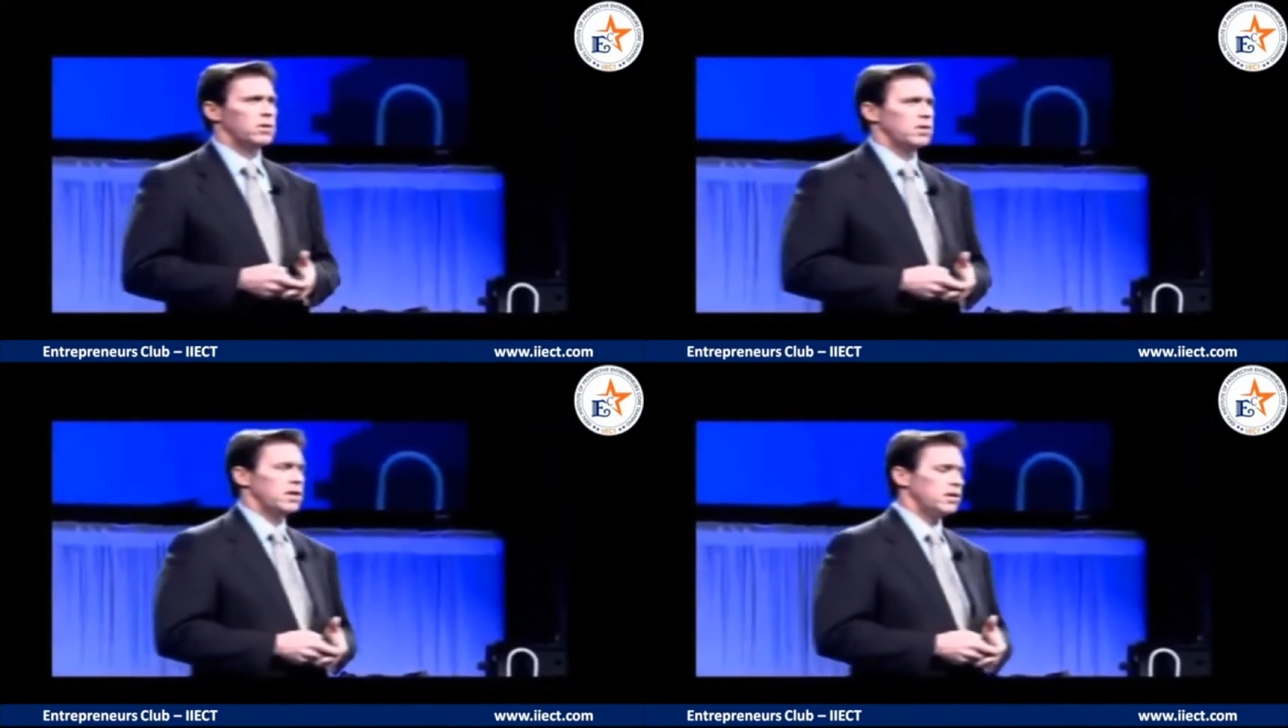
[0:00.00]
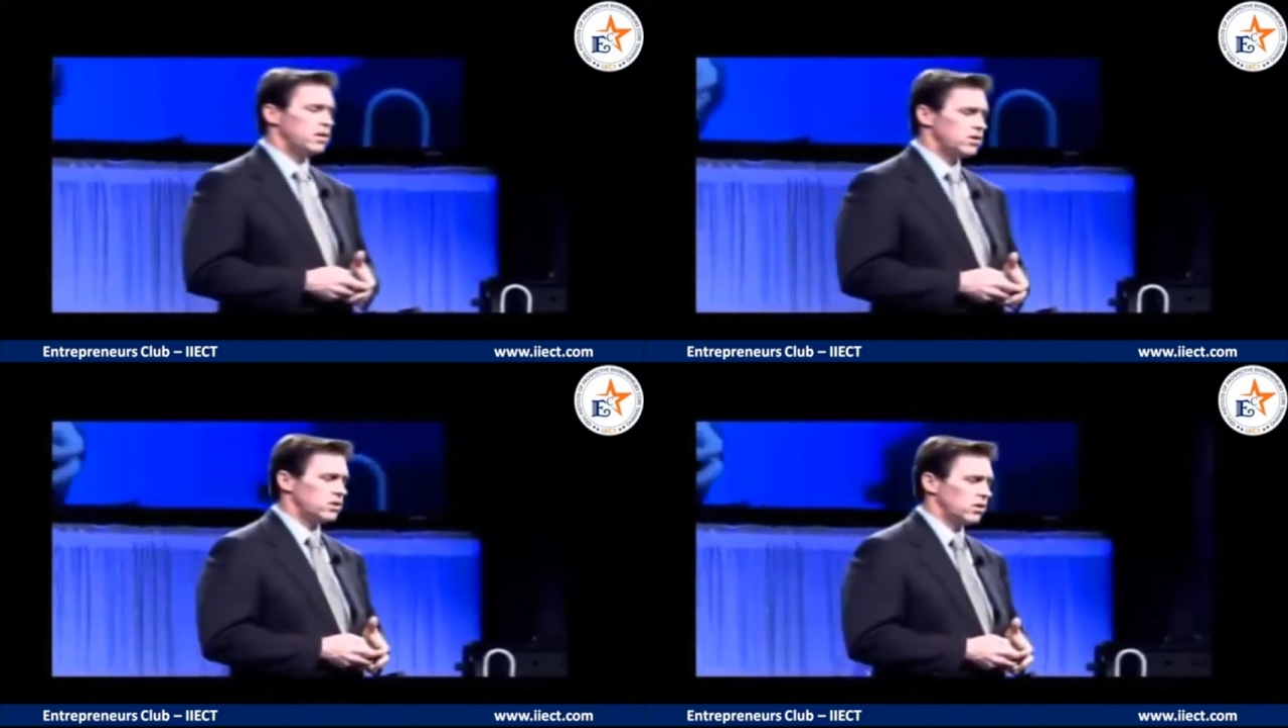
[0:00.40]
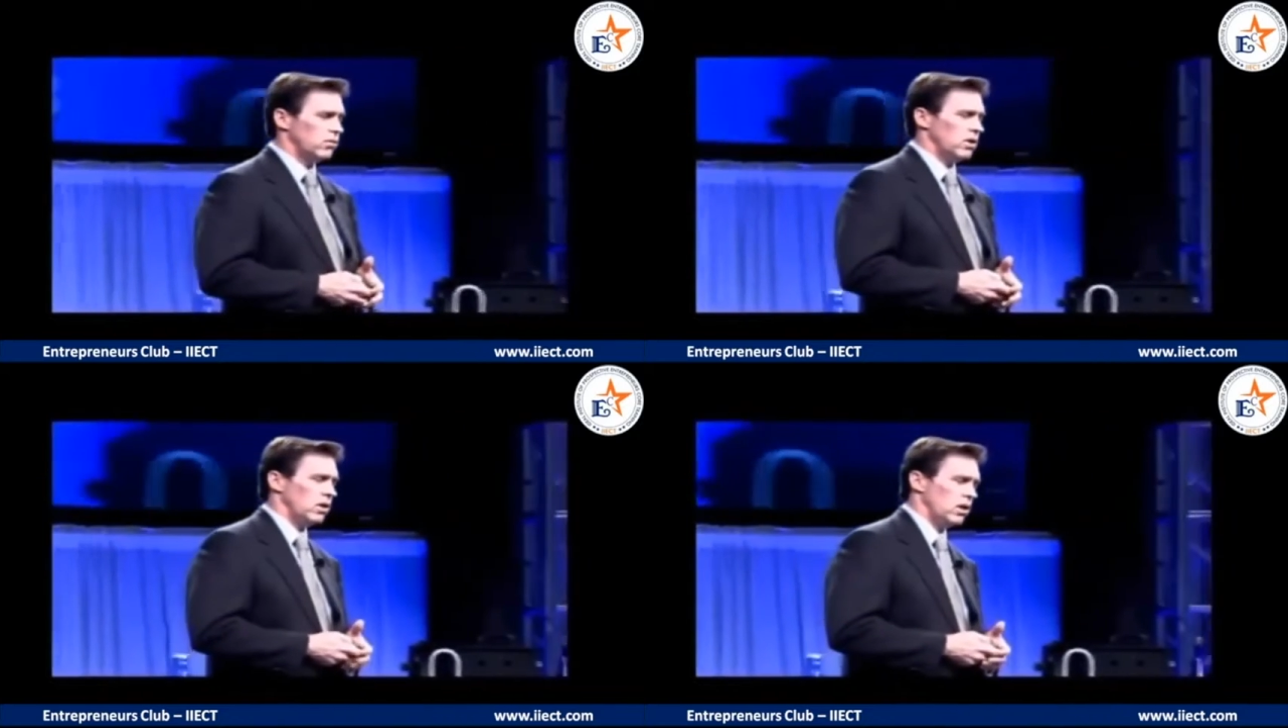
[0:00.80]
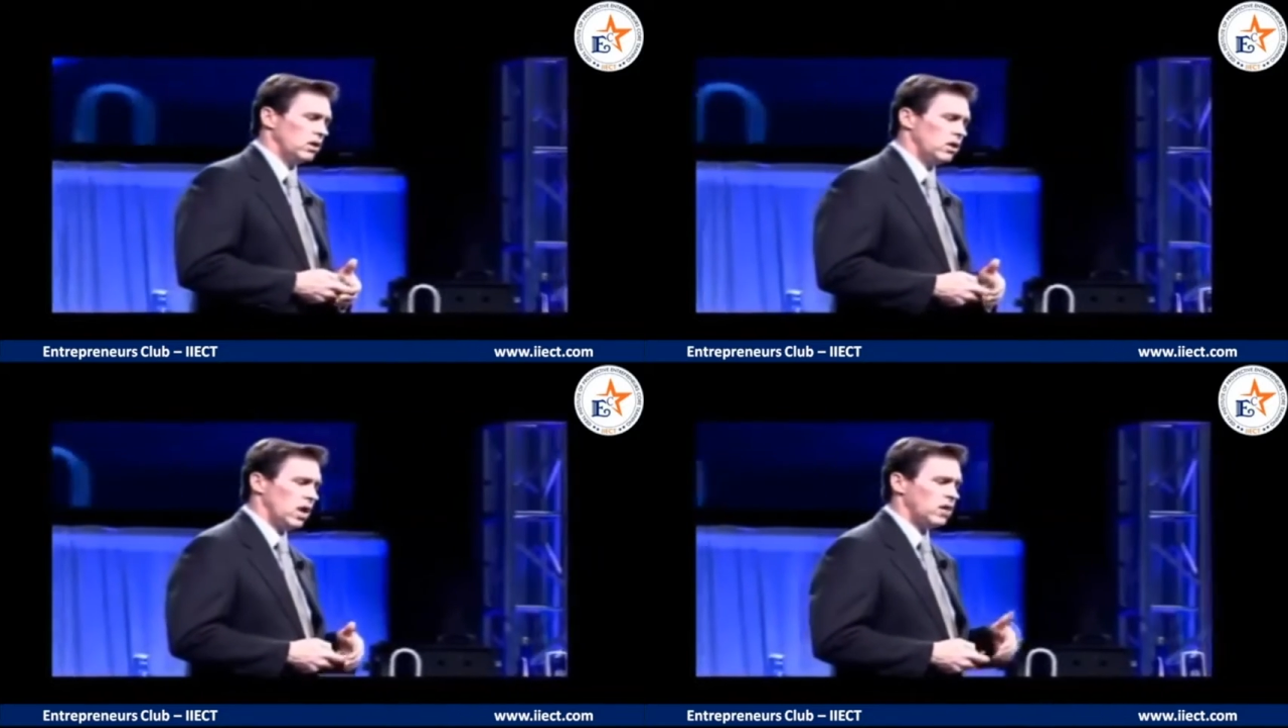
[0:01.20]
He did a
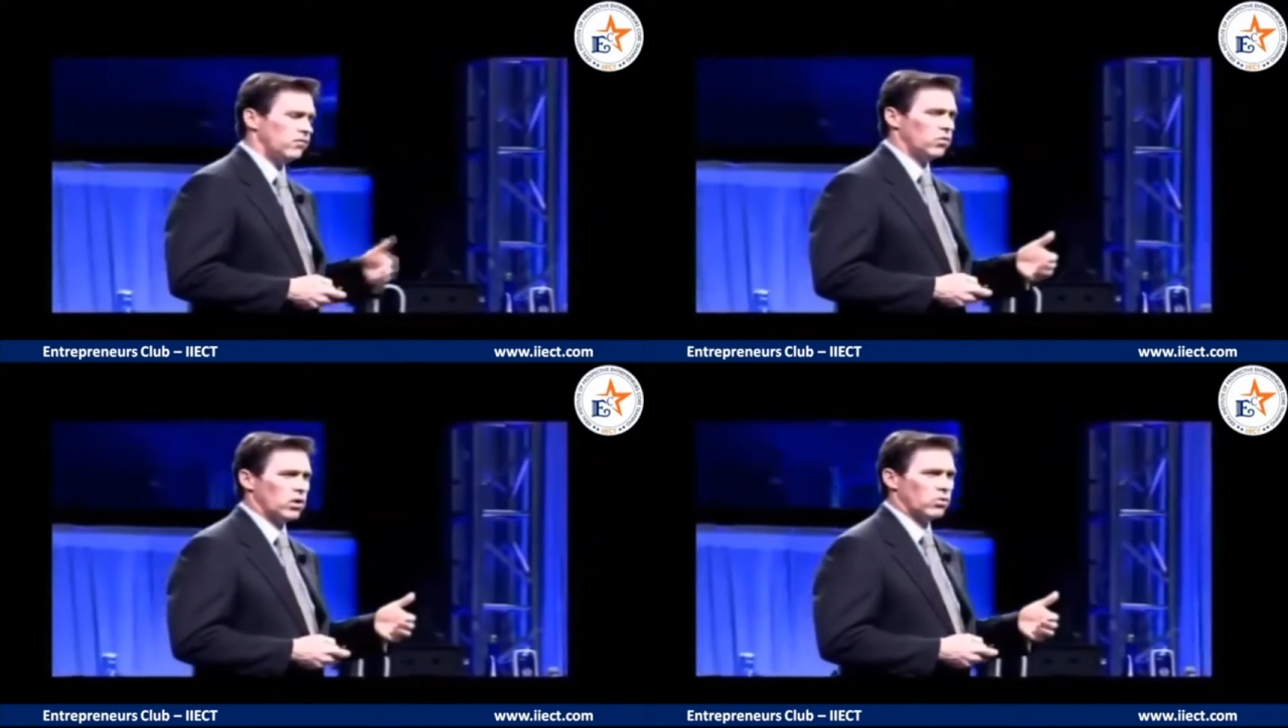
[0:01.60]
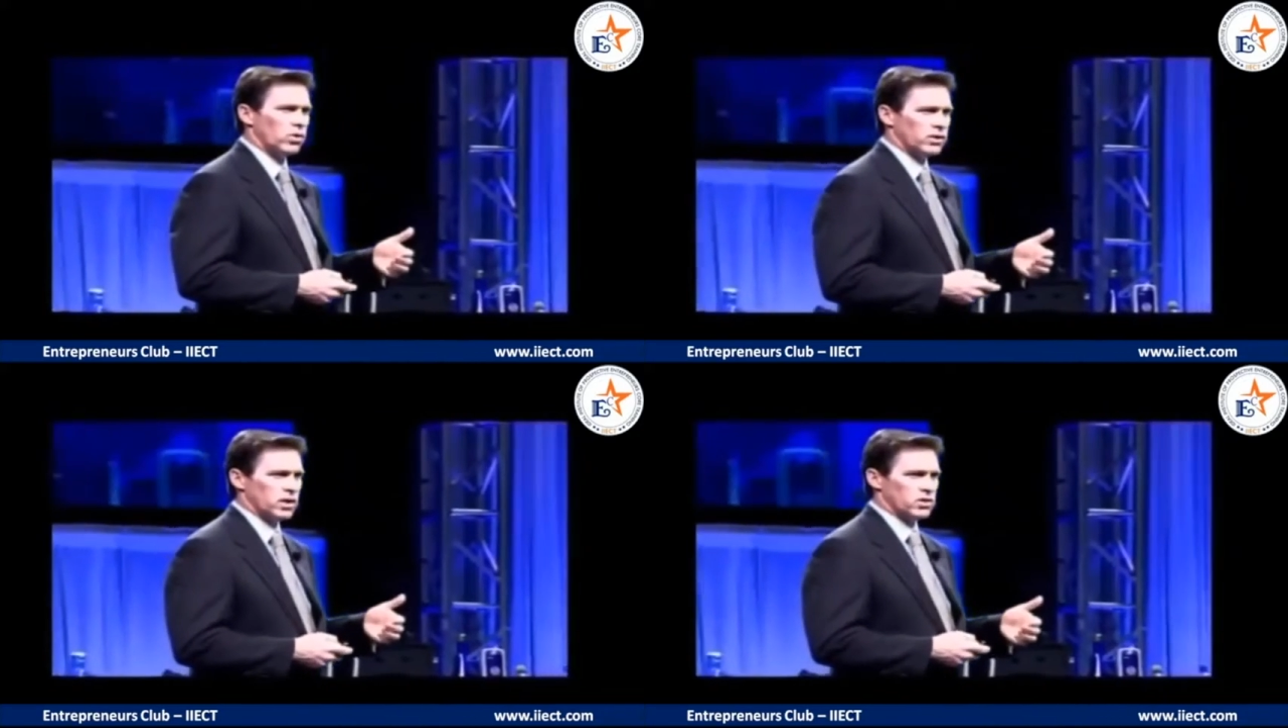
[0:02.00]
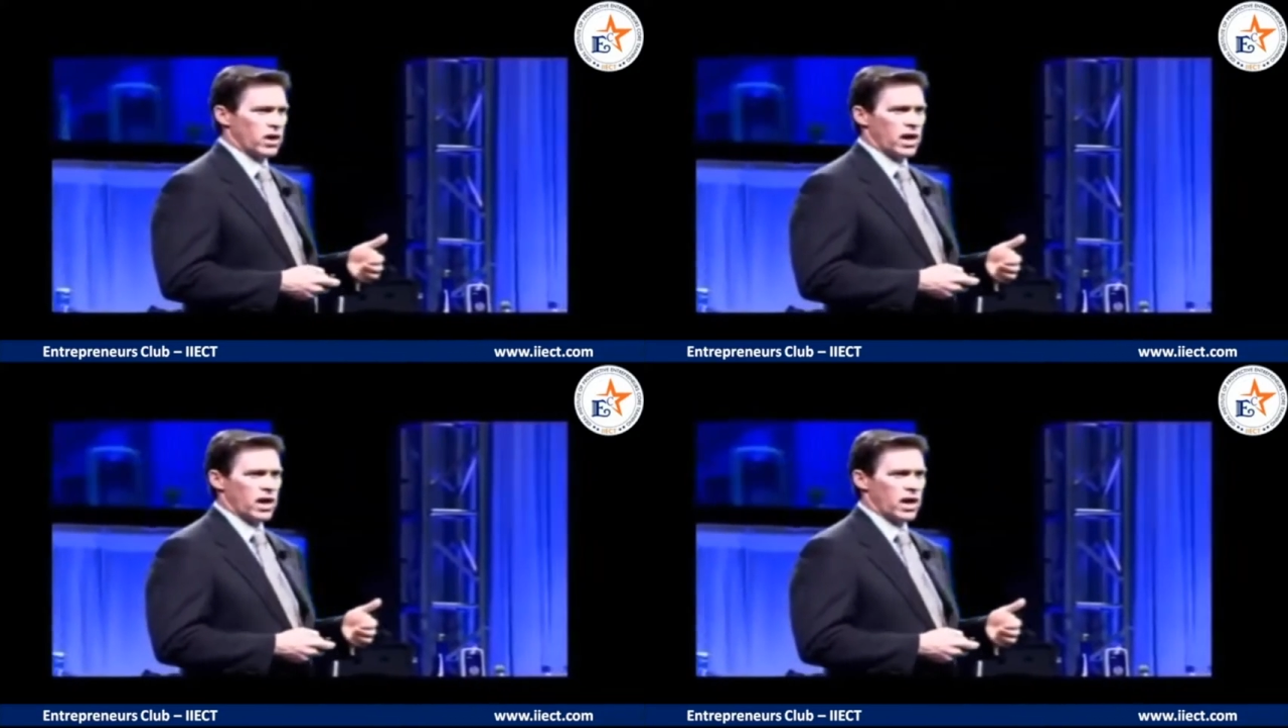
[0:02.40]
lot of work with Dr.